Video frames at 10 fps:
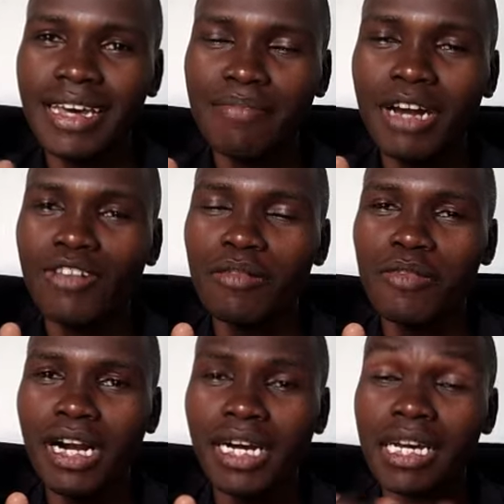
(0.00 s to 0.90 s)
Emmanuel
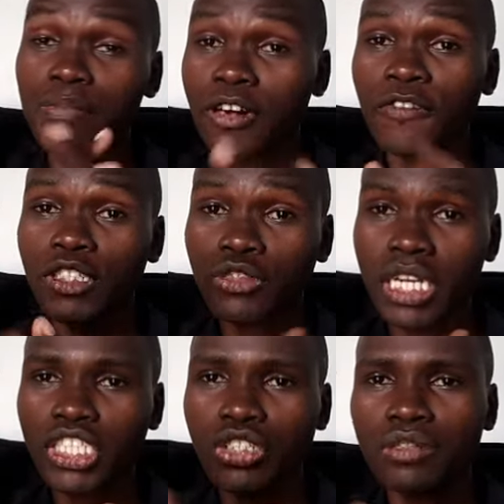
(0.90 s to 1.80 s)
Mwaka, a prophet
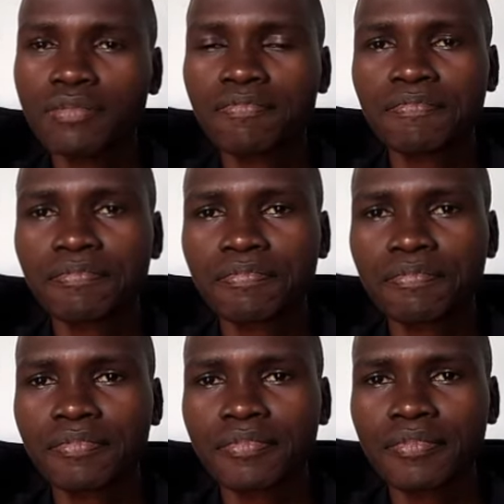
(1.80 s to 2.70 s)
to nation,
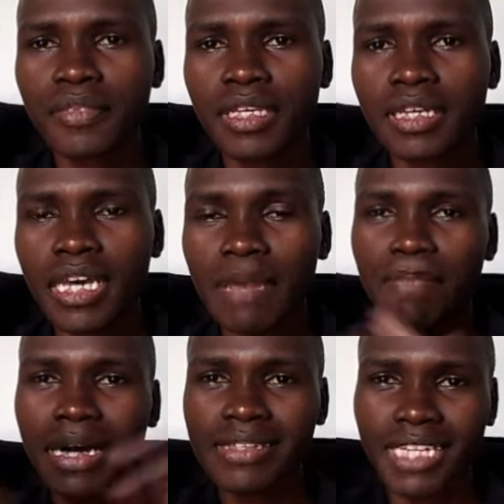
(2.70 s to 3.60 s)

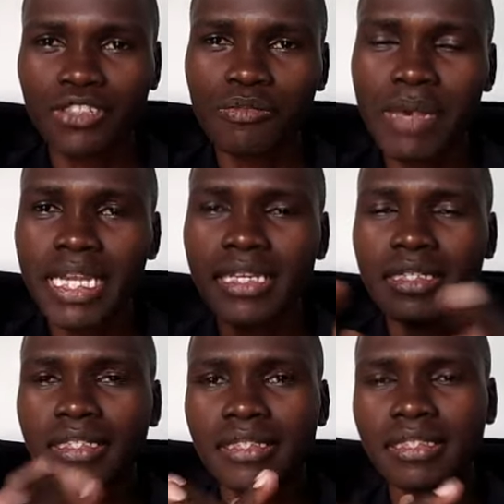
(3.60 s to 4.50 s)
a pastor to many,